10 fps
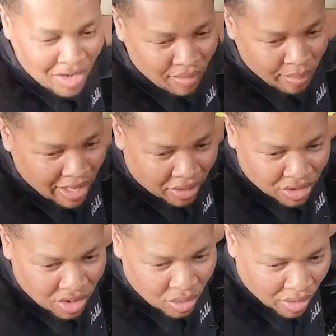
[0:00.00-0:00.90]
a Baker, so
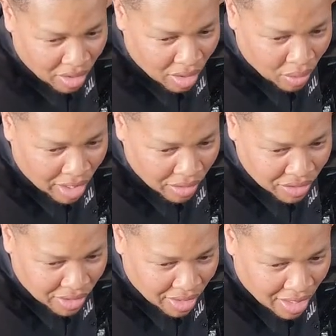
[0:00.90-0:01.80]
you wouldn't know because of
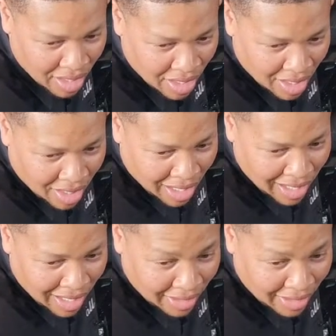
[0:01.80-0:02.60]
it. I like to